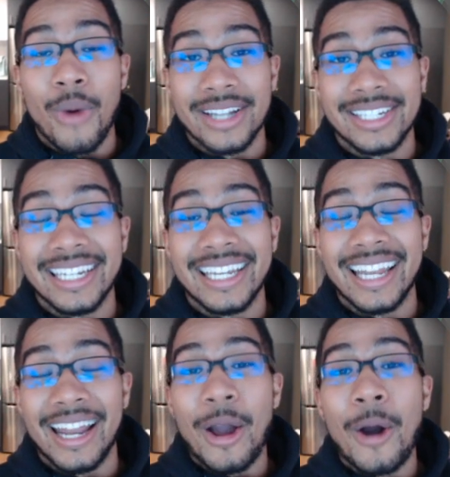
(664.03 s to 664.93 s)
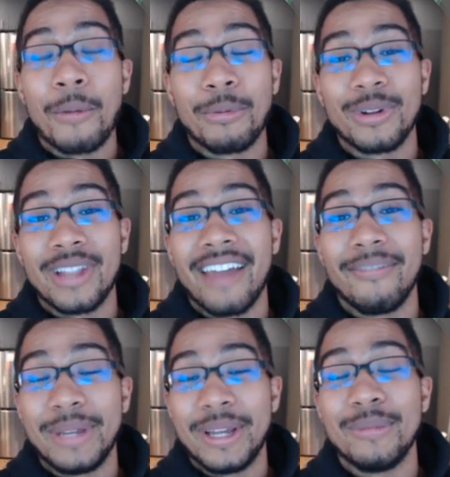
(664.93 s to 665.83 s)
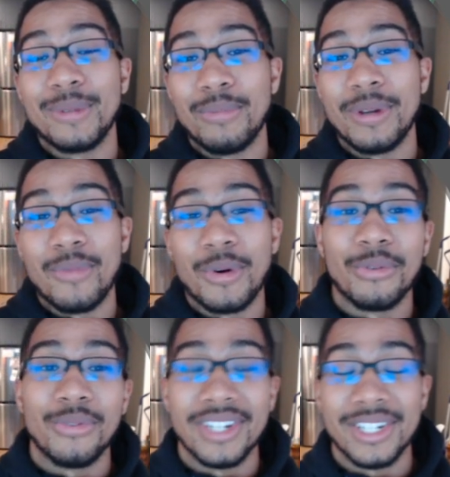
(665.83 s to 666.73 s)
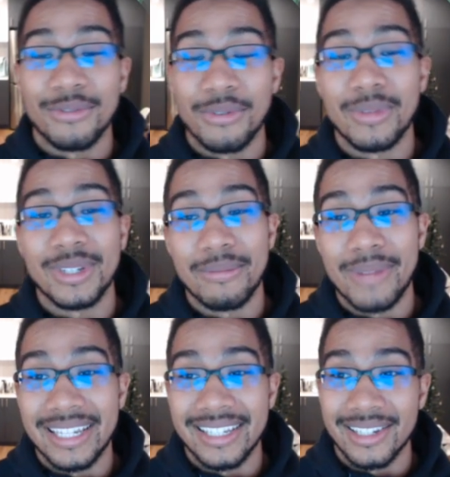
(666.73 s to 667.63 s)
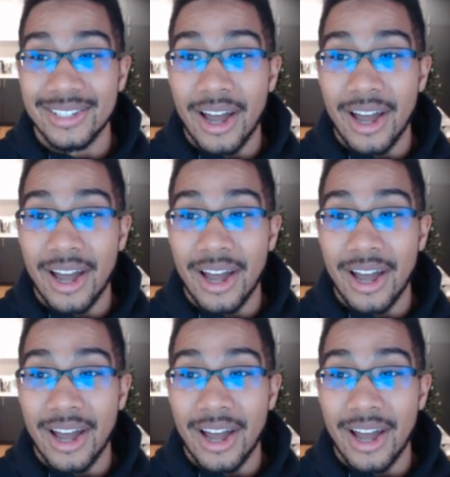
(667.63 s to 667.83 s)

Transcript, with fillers: watching it. And I hope your life becomes a bit more efficient from this amazing